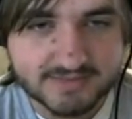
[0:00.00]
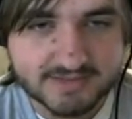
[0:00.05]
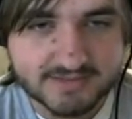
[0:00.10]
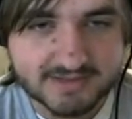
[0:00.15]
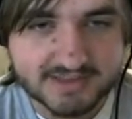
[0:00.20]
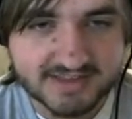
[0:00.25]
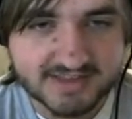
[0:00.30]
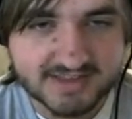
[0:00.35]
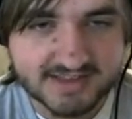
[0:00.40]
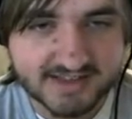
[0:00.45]

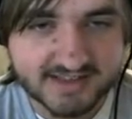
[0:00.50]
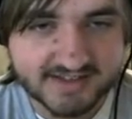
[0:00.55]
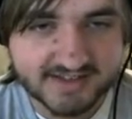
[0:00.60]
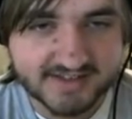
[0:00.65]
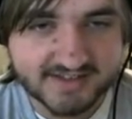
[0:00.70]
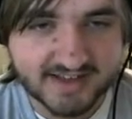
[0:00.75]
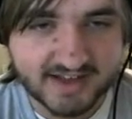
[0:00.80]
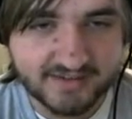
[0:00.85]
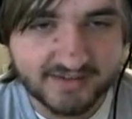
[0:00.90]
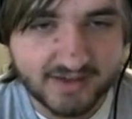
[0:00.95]
Just like I
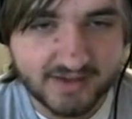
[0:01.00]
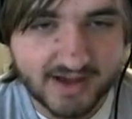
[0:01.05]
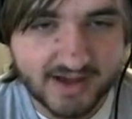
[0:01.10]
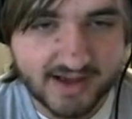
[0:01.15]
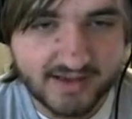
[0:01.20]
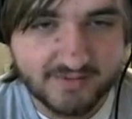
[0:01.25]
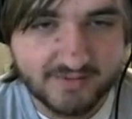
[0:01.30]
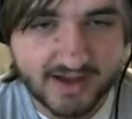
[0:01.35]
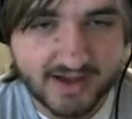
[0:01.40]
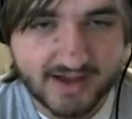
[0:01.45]
said, if you
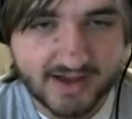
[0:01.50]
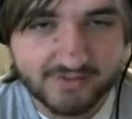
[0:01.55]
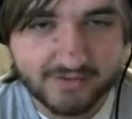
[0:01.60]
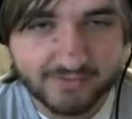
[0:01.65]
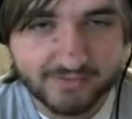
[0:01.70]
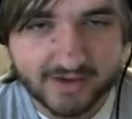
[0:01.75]
haven't